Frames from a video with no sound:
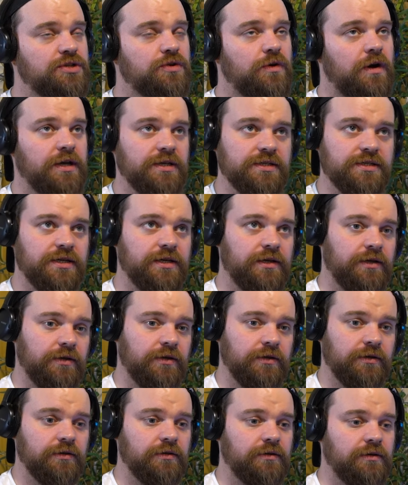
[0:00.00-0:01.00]
is crazy,
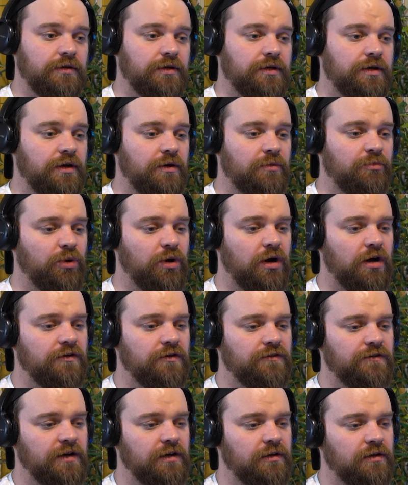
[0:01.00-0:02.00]
you know, but I
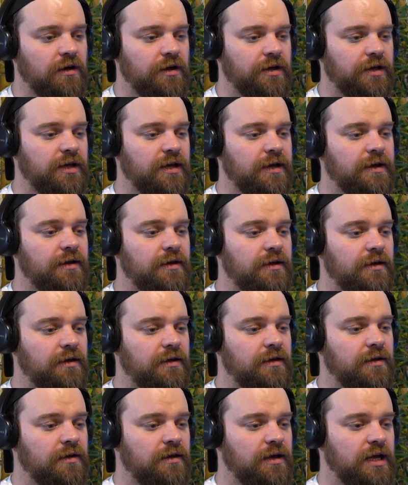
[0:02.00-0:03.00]
feel like
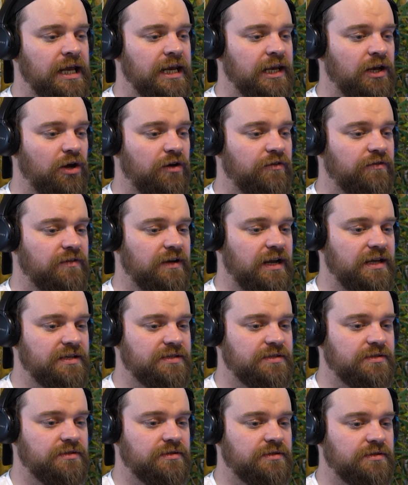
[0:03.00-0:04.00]
a lot of
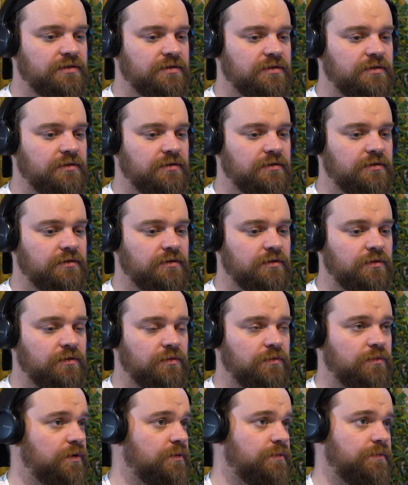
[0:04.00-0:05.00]
lessons
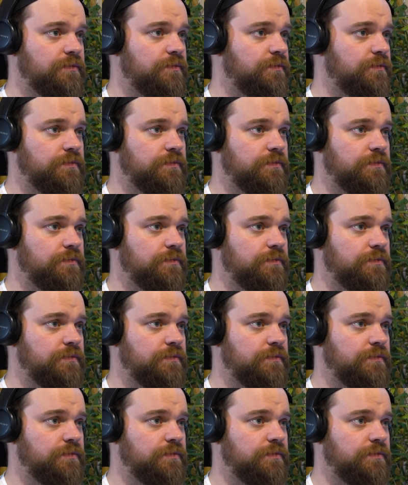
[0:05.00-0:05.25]
were